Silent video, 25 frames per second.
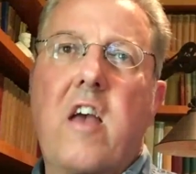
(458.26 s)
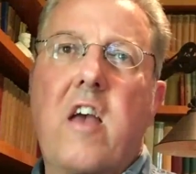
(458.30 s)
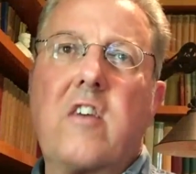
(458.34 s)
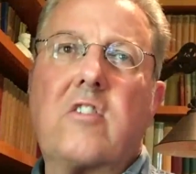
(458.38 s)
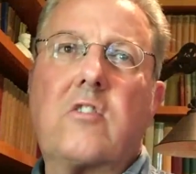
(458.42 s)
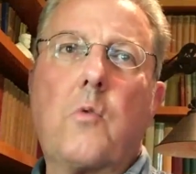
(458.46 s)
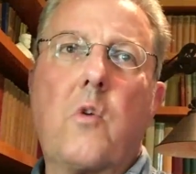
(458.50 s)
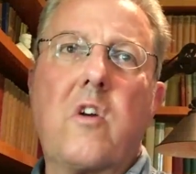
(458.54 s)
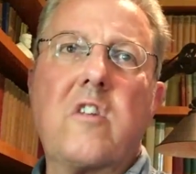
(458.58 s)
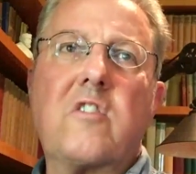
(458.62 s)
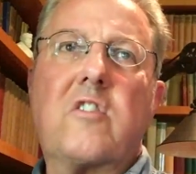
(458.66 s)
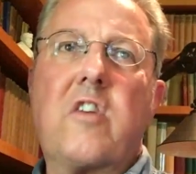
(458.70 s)
was
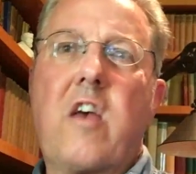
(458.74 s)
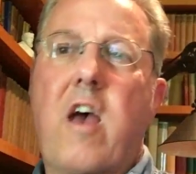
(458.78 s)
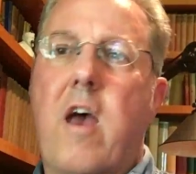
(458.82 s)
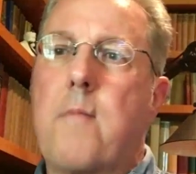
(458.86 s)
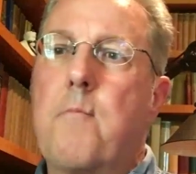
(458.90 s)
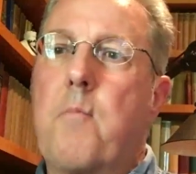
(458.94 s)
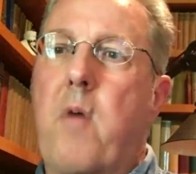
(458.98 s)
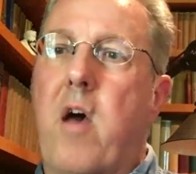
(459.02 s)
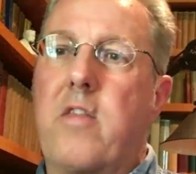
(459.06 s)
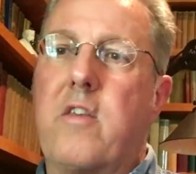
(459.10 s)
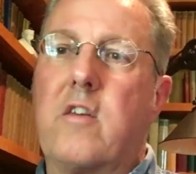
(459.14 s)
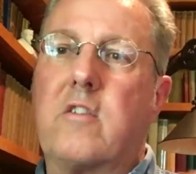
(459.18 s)
asked one
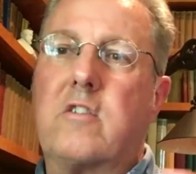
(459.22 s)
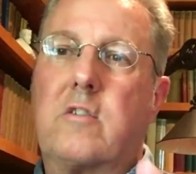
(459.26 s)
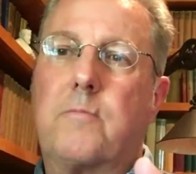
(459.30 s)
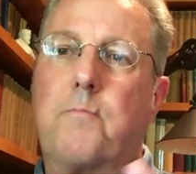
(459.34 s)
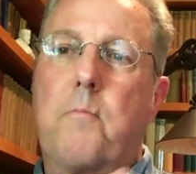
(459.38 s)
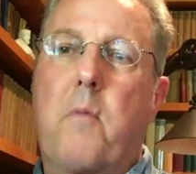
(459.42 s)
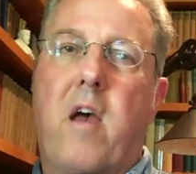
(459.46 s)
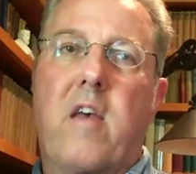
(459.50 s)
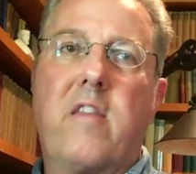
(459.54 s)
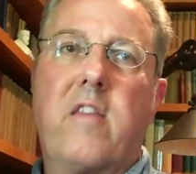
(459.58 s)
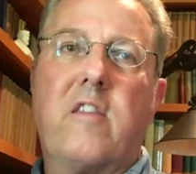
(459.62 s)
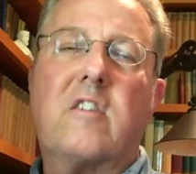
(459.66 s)
time by
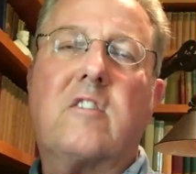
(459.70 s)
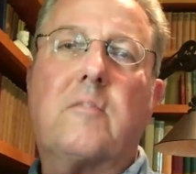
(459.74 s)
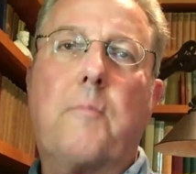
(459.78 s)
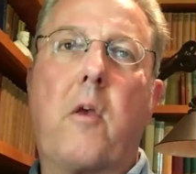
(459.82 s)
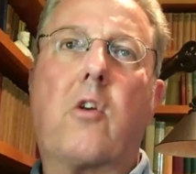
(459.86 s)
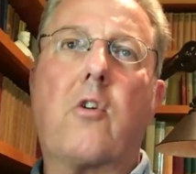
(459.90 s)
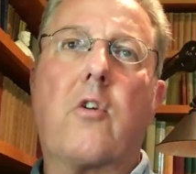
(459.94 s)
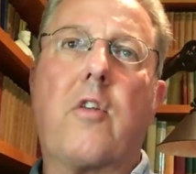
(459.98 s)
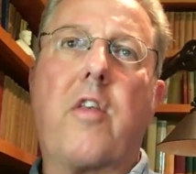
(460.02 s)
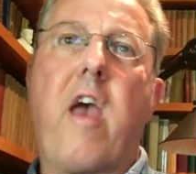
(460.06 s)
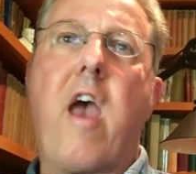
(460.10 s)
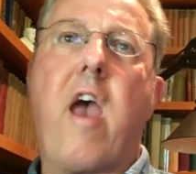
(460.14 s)
this by the
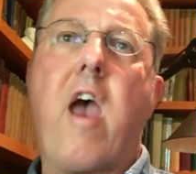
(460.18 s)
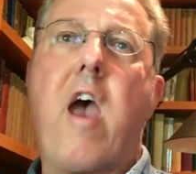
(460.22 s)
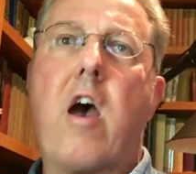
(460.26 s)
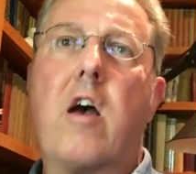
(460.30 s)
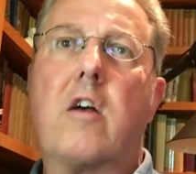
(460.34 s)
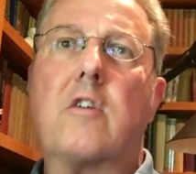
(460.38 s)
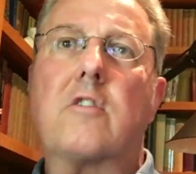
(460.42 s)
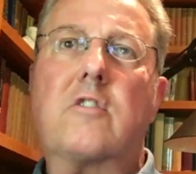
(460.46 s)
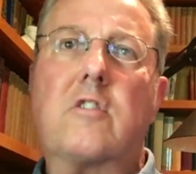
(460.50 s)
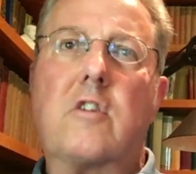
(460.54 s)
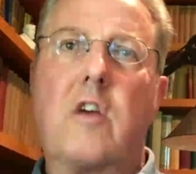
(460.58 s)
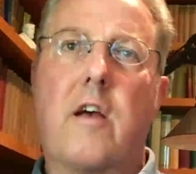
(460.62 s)
Speaker of the
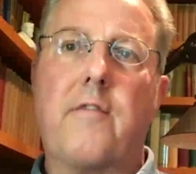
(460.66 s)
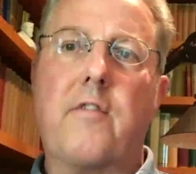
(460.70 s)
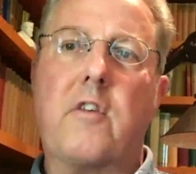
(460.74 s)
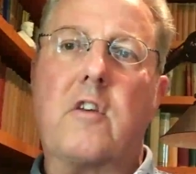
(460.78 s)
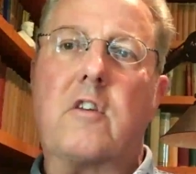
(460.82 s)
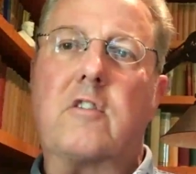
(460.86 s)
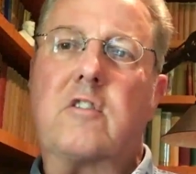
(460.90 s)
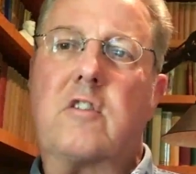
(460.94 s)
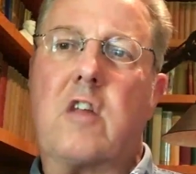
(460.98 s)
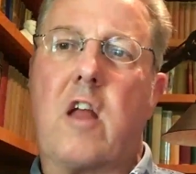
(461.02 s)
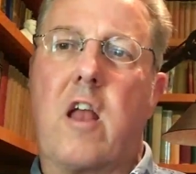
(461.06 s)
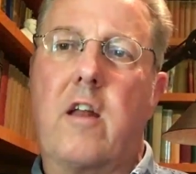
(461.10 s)
House
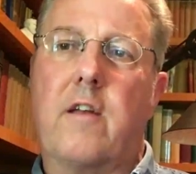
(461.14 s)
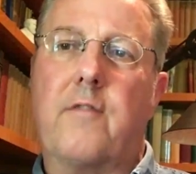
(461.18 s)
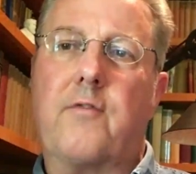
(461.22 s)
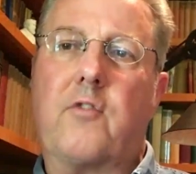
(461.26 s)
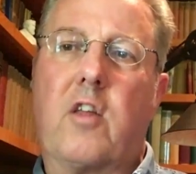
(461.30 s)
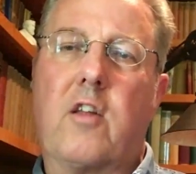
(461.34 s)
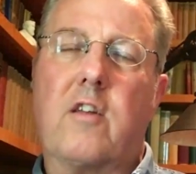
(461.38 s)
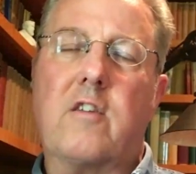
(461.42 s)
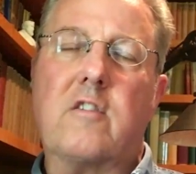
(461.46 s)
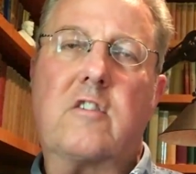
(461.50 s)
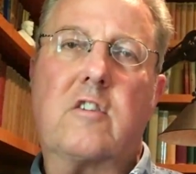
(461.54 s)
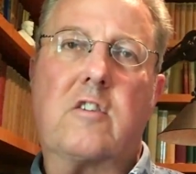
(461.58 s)
of the state
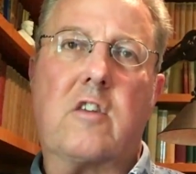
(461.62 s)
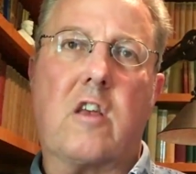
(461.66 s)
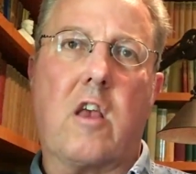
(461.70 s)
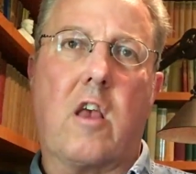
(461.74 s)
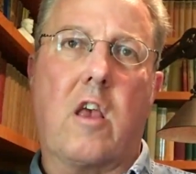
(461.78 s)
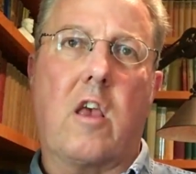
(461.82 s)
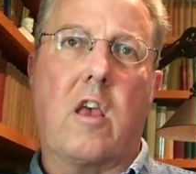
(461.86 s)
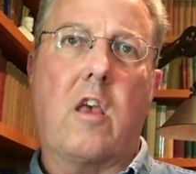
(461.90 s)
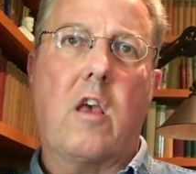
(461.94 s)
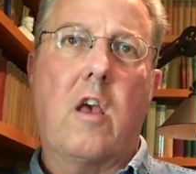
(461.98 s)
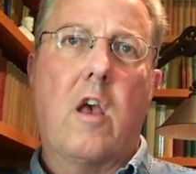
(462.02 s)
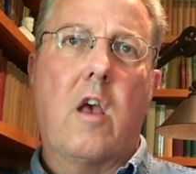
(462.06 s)
of
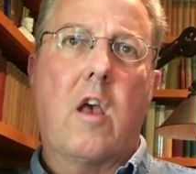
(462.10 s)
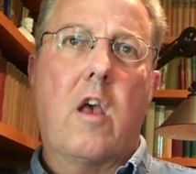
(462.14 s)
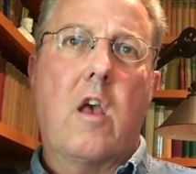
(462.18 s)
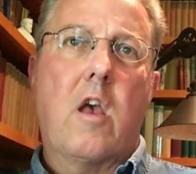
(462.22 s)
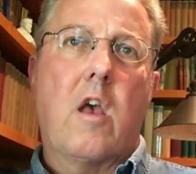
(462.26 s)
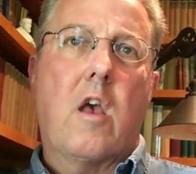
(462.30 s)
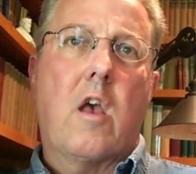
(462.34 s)
Tennessee